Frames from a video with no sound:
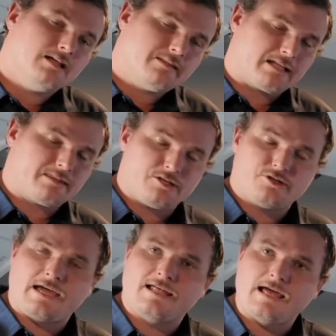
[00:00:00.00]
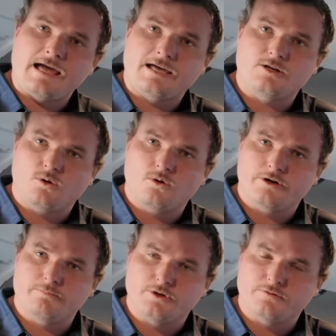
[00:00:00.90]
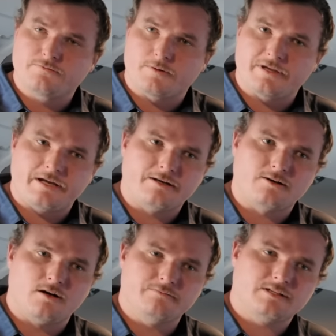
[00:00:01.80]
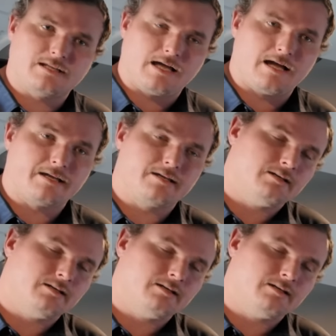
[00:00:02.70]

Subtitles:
that you can add or remove from the aircraft, like